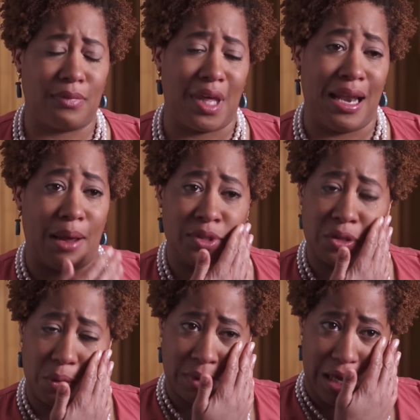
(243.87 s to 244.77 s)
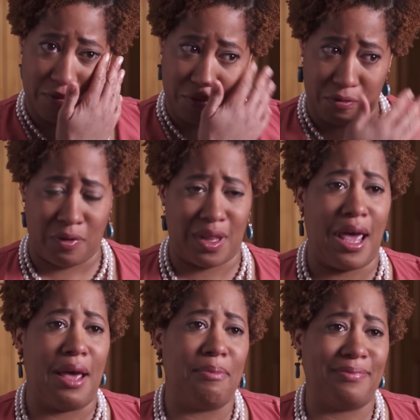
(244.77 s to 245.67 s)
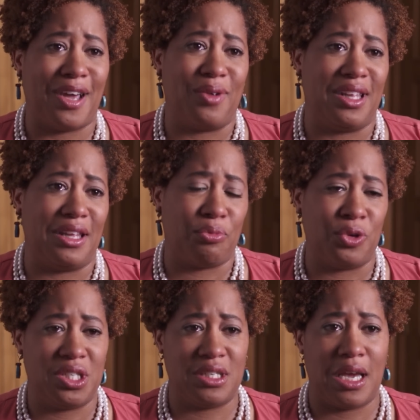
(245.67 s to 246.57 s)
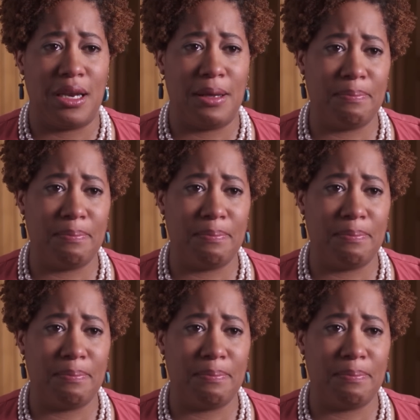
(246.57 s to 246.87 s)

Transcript: And I'm so thankful for that. I really appreciate it.